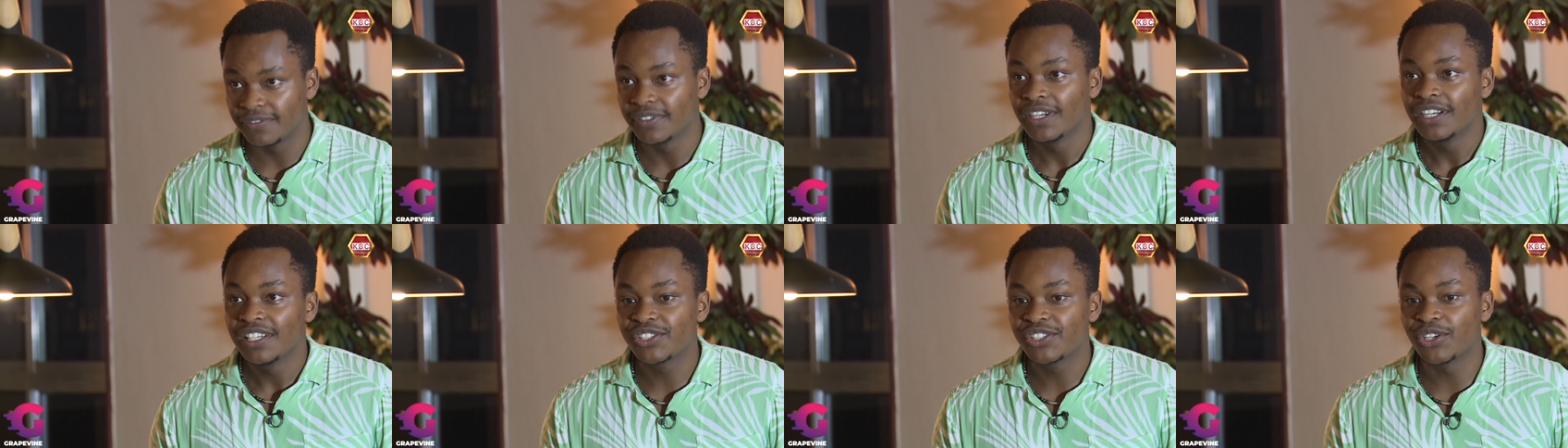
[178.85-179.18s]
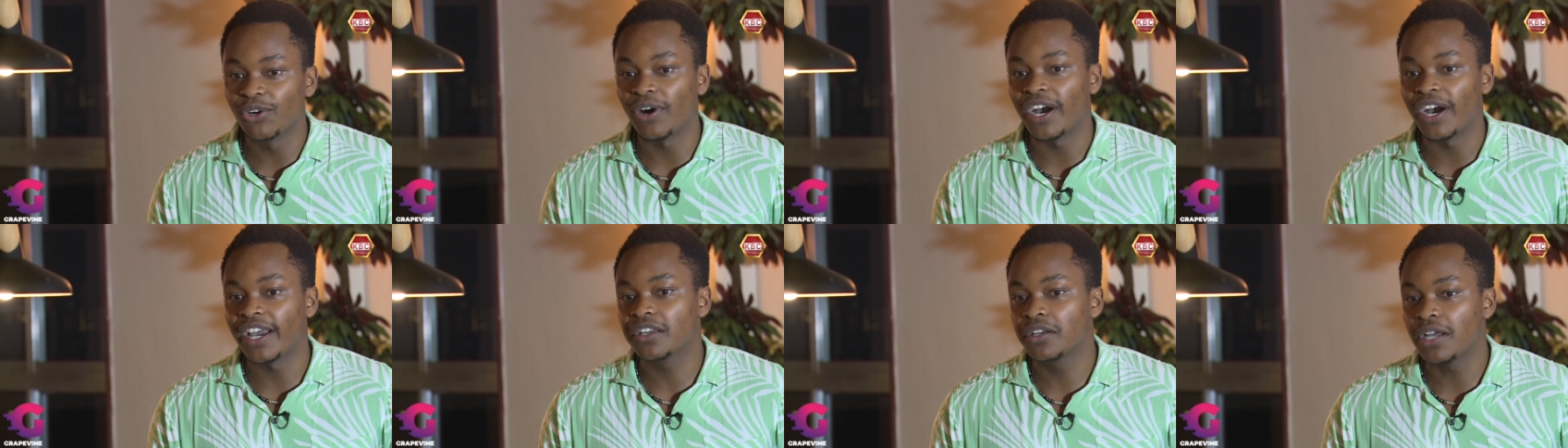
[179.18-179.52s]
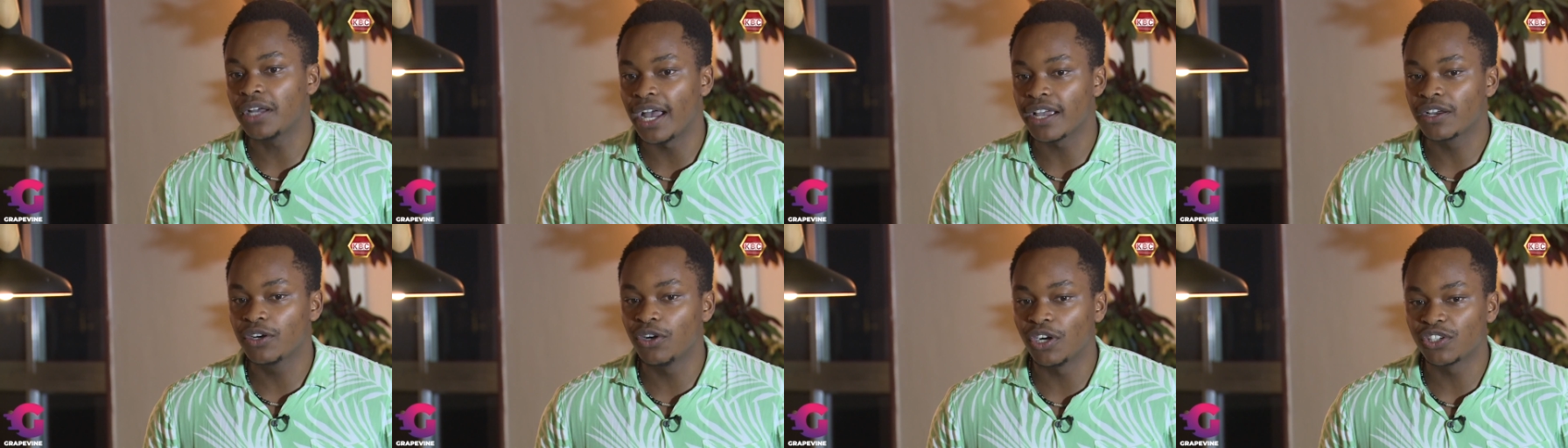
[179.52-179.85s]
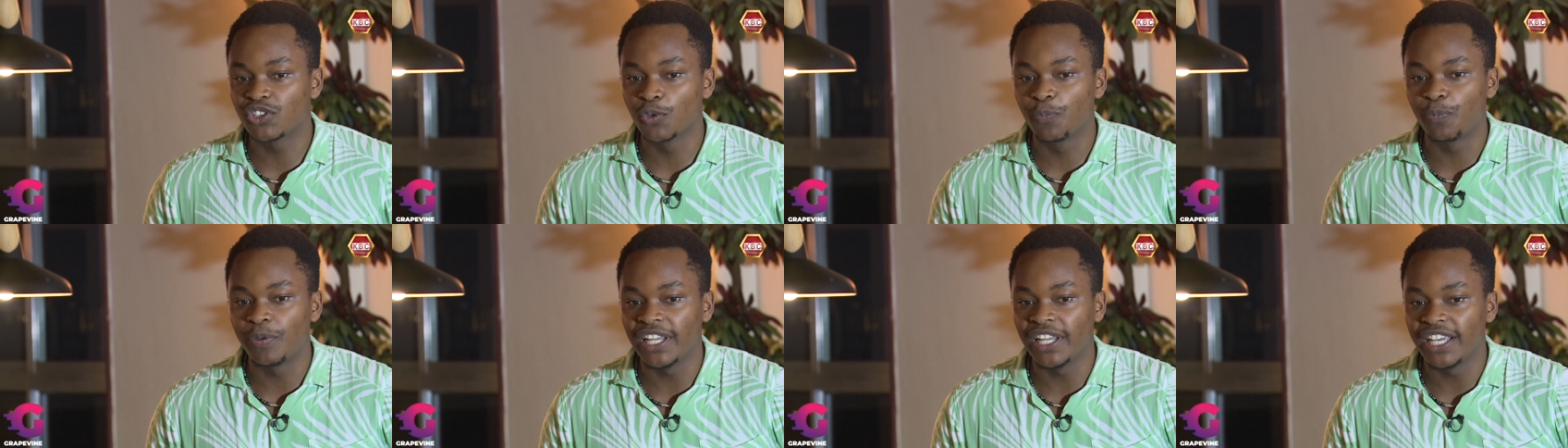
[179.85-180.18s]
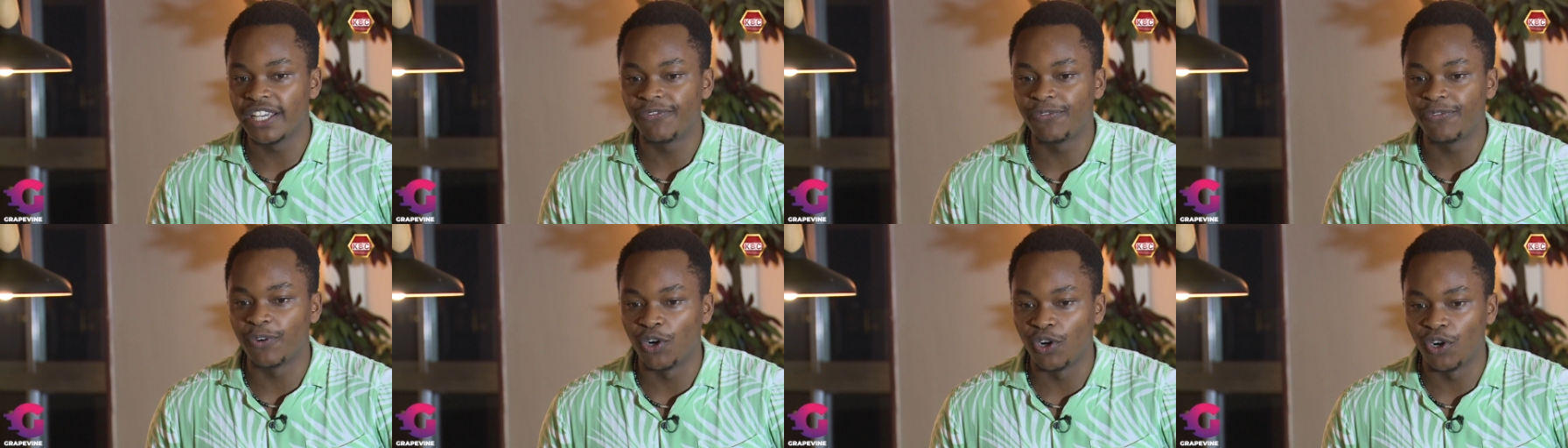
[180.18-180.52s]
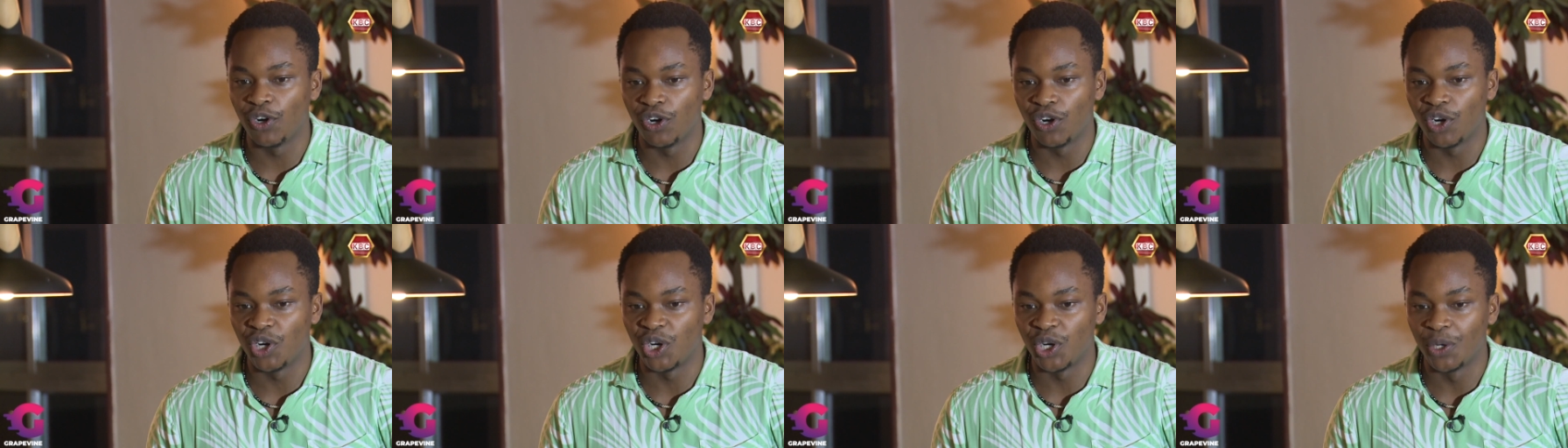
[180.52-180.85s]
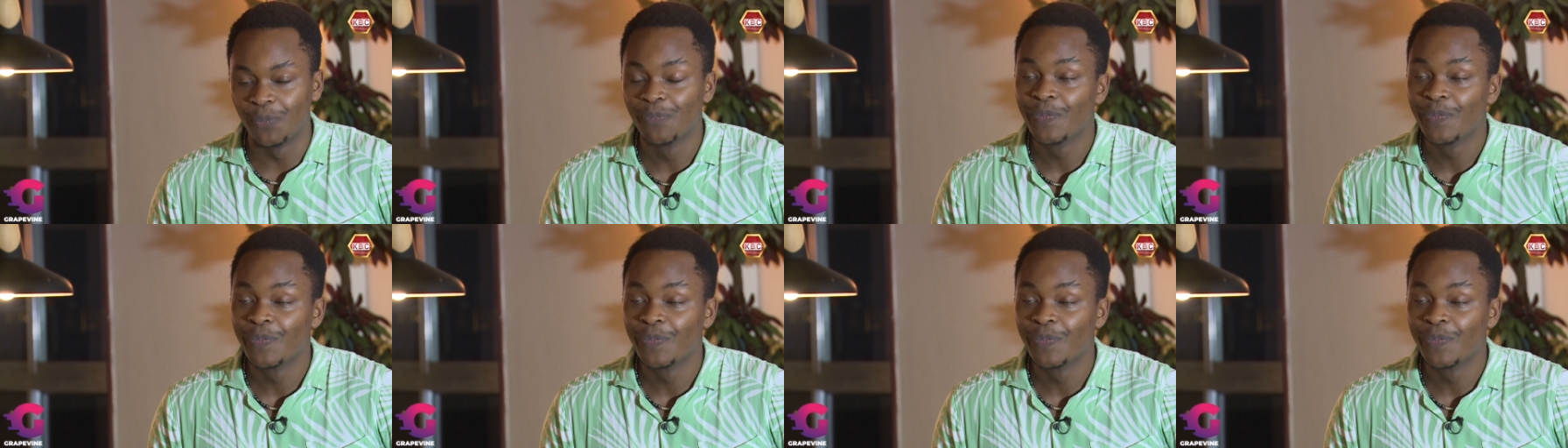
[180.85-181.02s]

So I got to play for